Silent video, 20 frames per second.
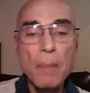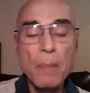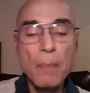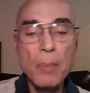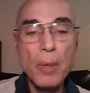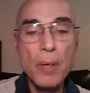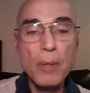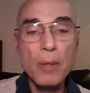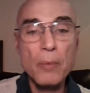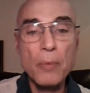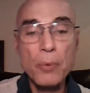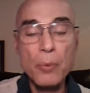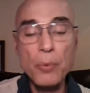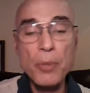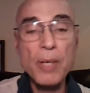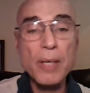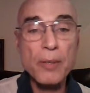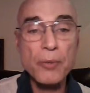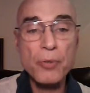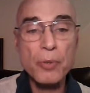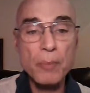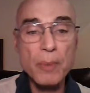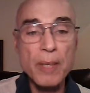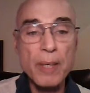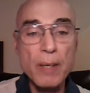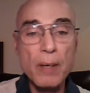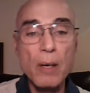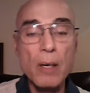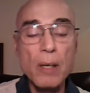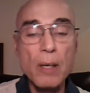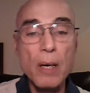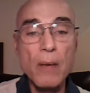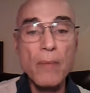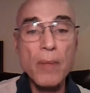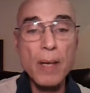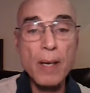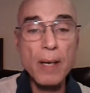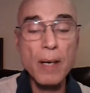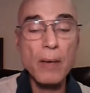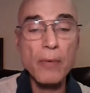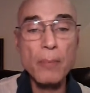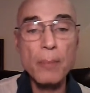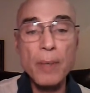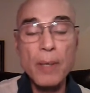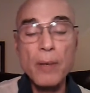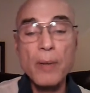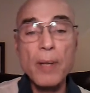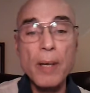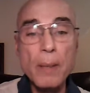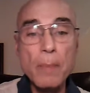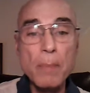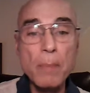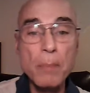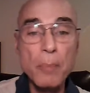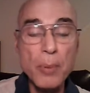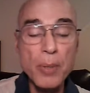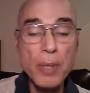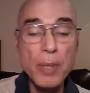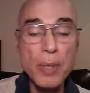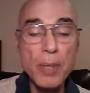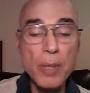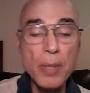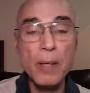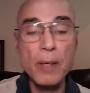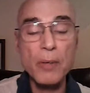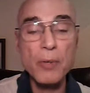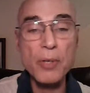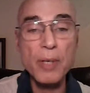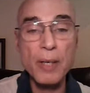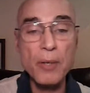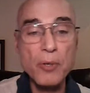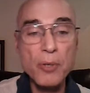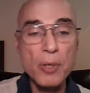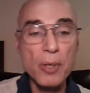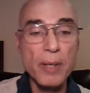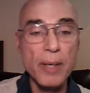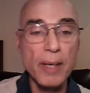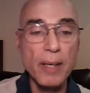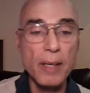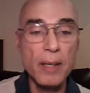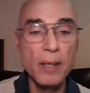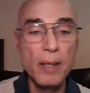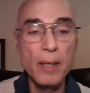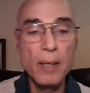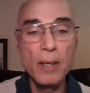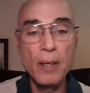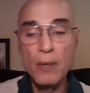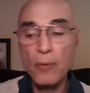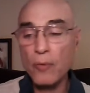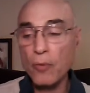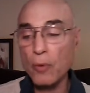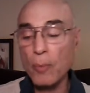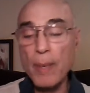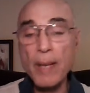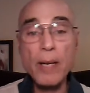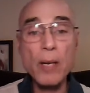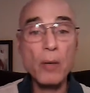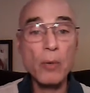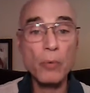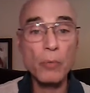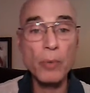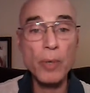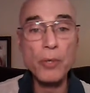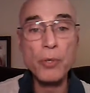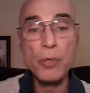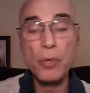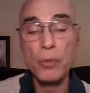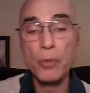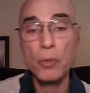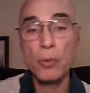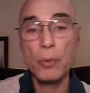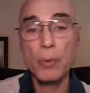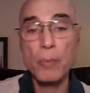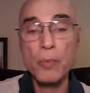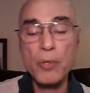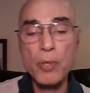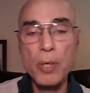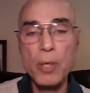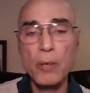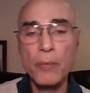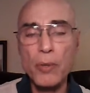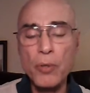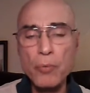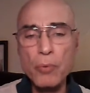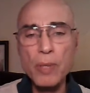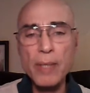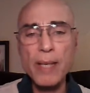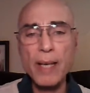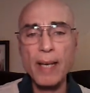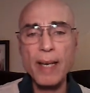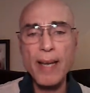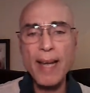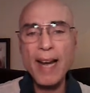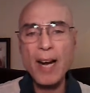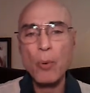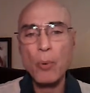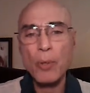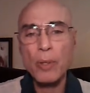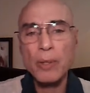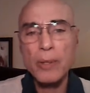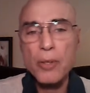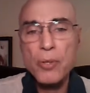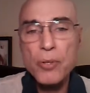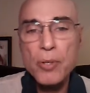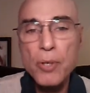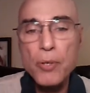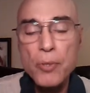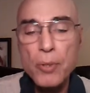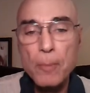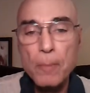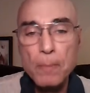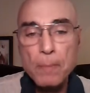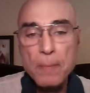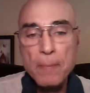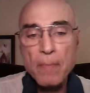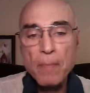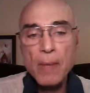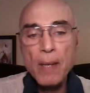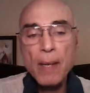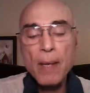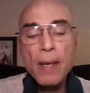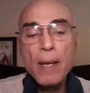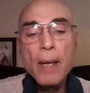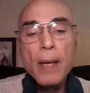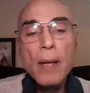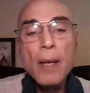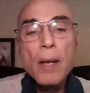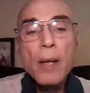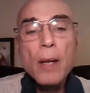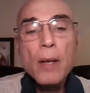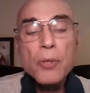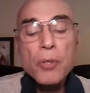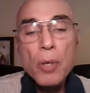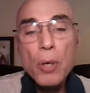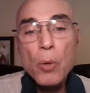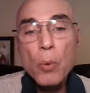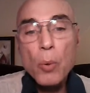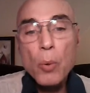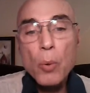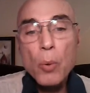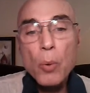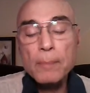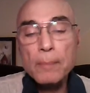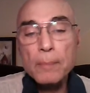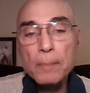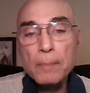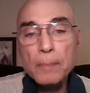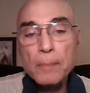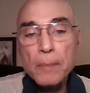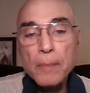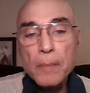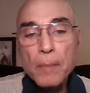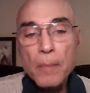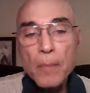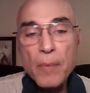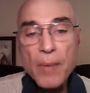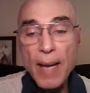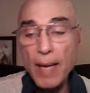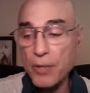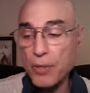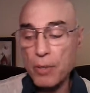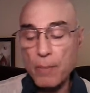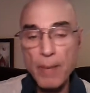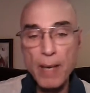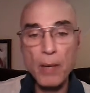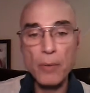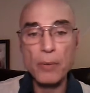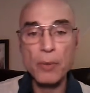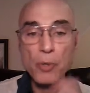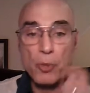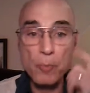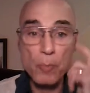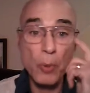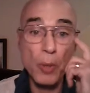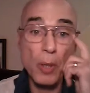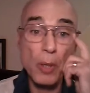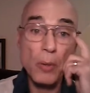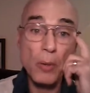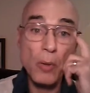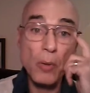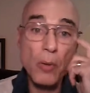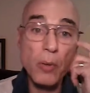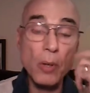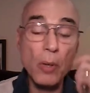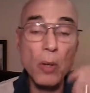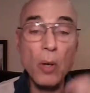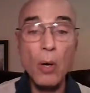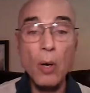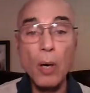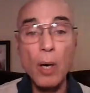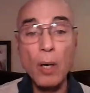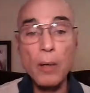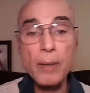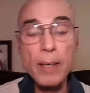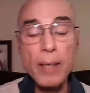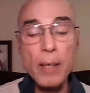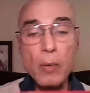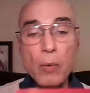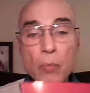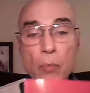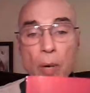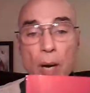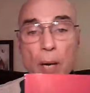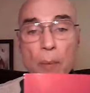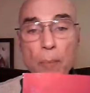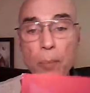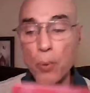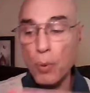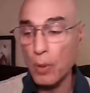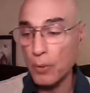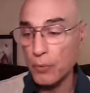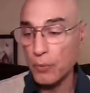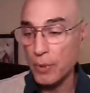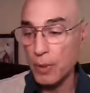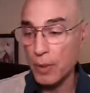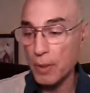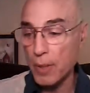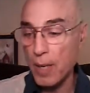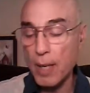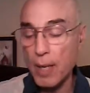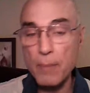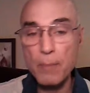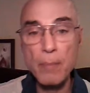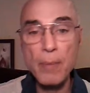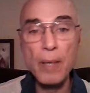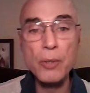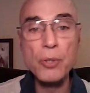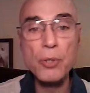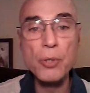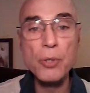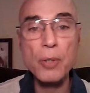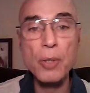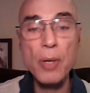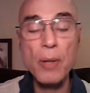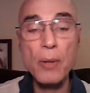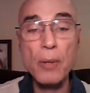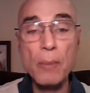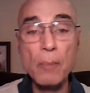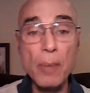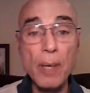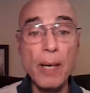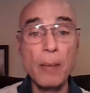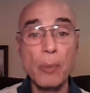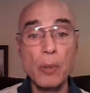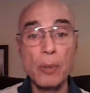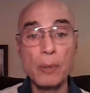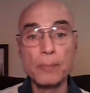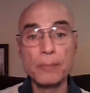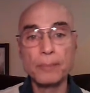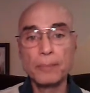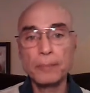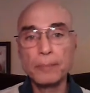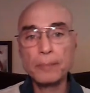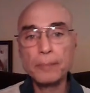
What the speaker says: but through the intermediary of the government, then B is insulated from any risk to himself. It's really a cowardly system. So that's about this book, The Law. Now, Ron Paul did not mention the Bible.